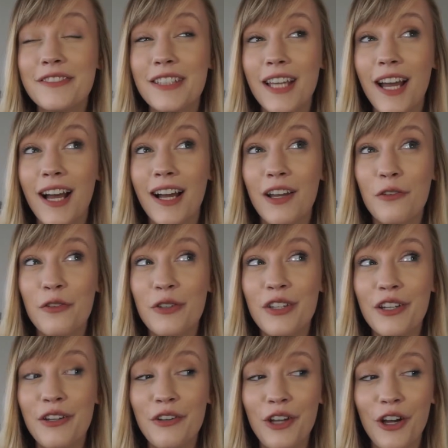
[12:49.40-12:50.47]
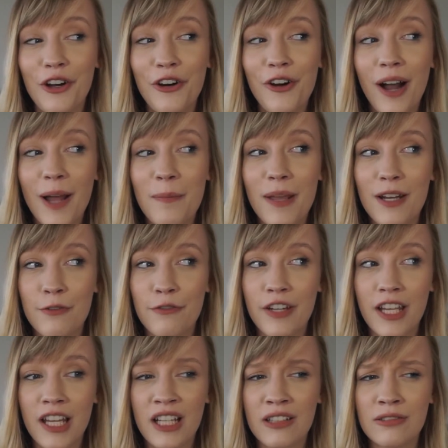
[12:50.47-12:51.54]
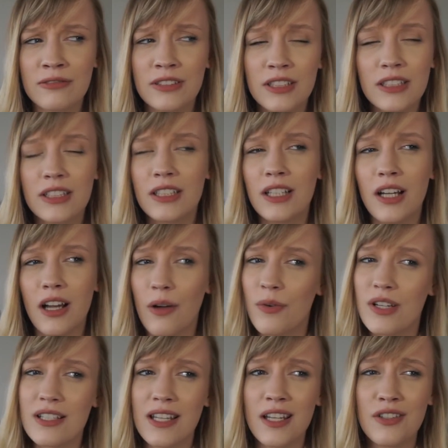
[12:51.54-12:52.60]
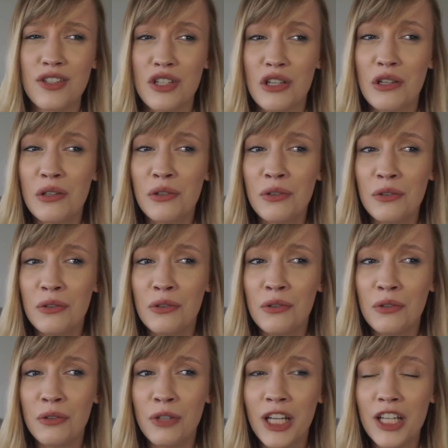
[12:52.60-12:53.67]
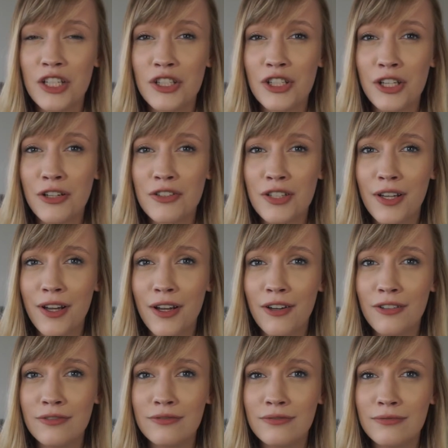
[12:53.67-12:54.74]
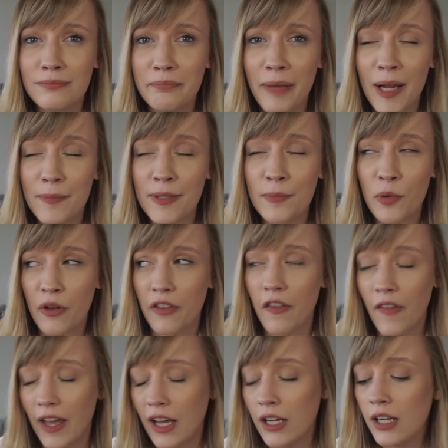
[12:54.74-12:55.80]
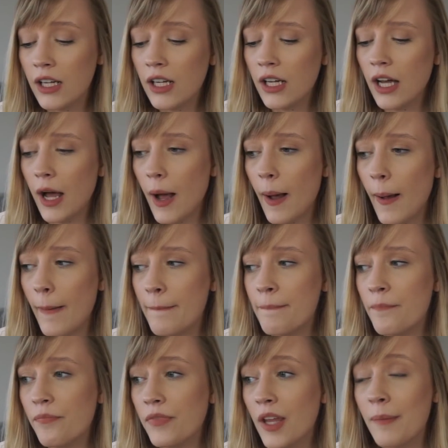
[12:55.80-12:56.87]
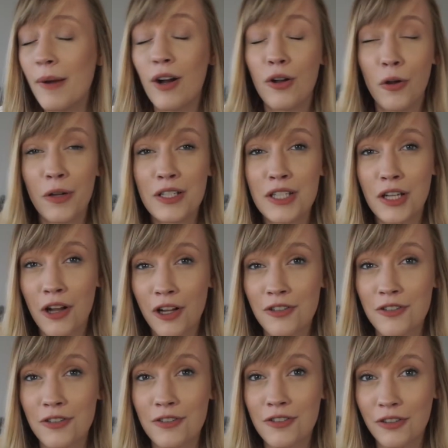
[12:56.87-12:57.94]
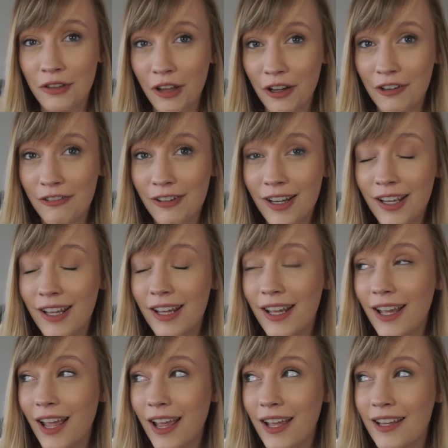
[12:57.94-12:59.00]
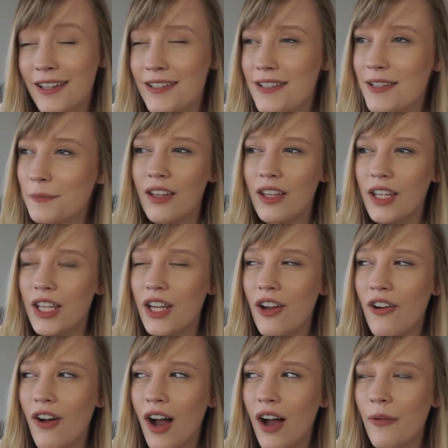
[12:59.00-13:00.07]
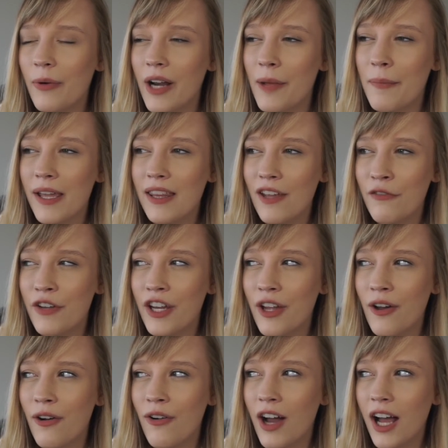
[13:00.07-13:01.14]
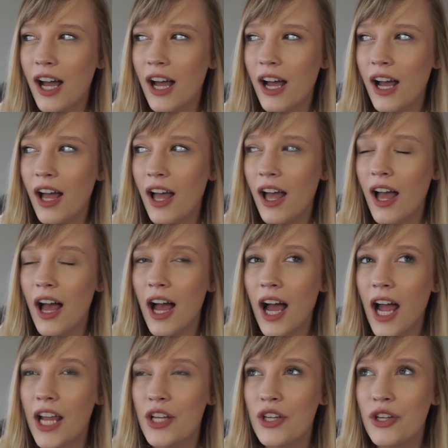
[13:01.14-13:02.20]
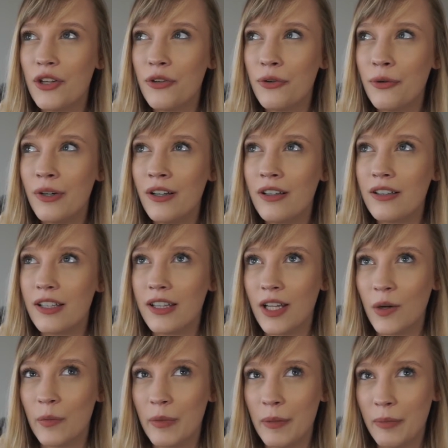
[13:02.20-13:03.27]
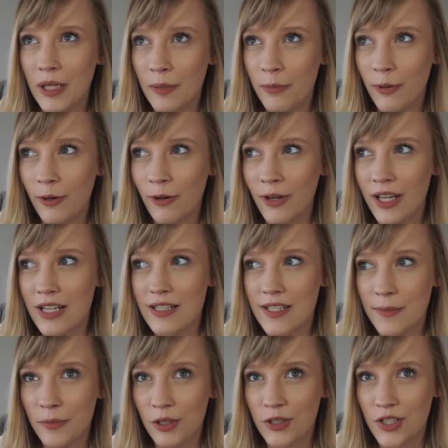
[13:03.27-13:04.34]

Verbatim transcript: yeah, if you didn't know, I made a video, I want to say two-ish years ago, might be more than that, um, about going to concerts alone. And, you know, when I made that video, I knew that there would be people in a similar